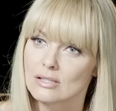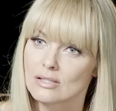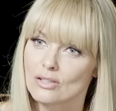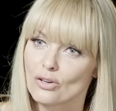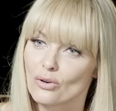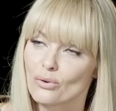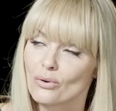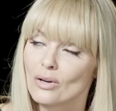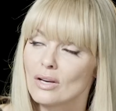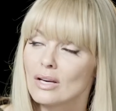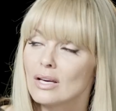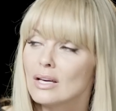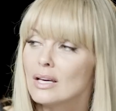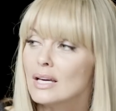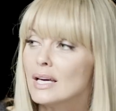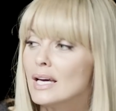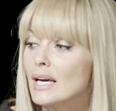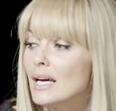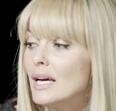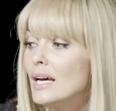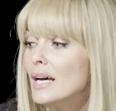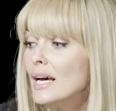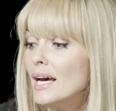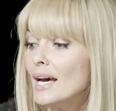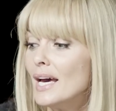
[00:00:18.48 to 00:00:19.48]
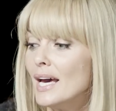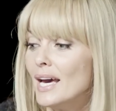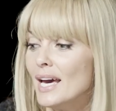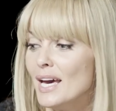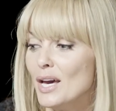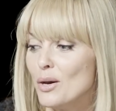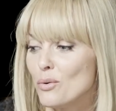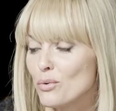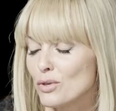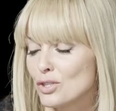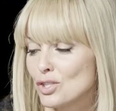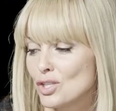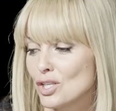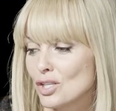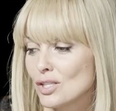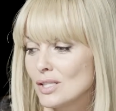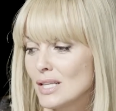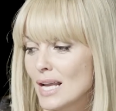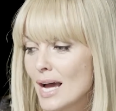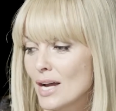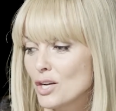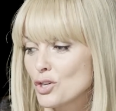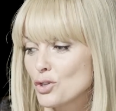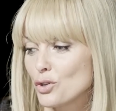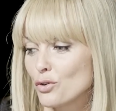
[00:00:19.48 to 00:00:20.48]
so it was just
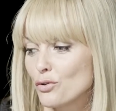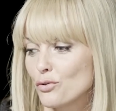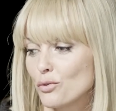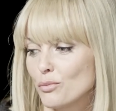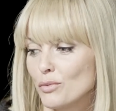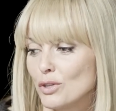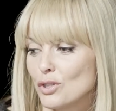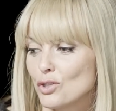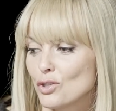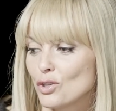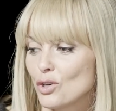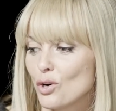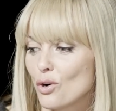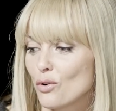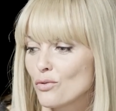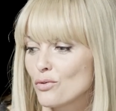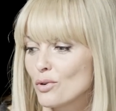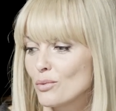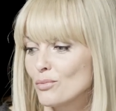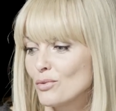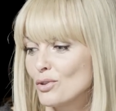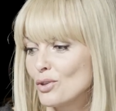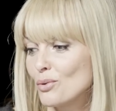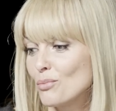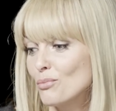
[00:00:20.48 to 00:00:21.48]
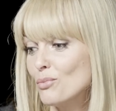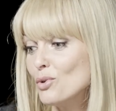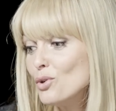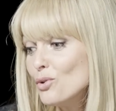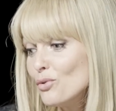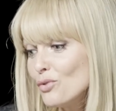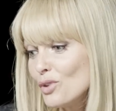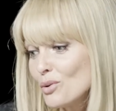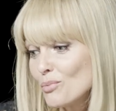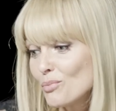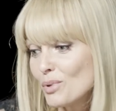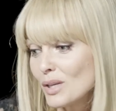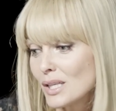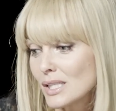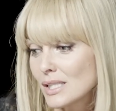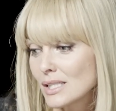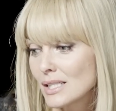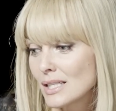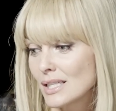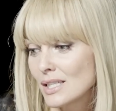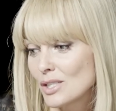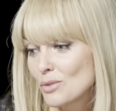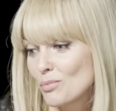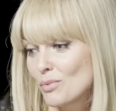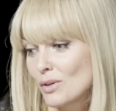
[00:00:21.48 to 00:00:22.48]
natural for me to go from the movie
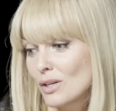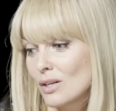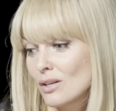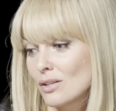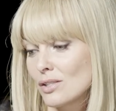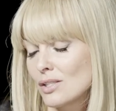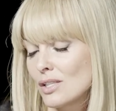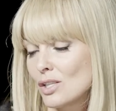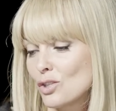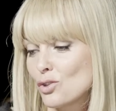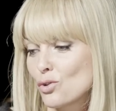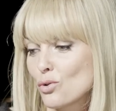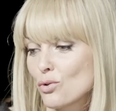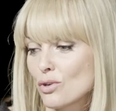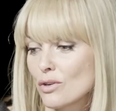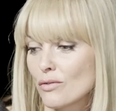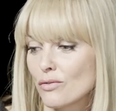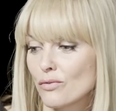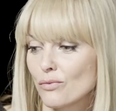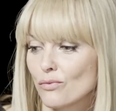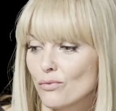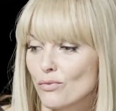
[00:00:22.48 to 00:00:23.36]
business, because it's sort of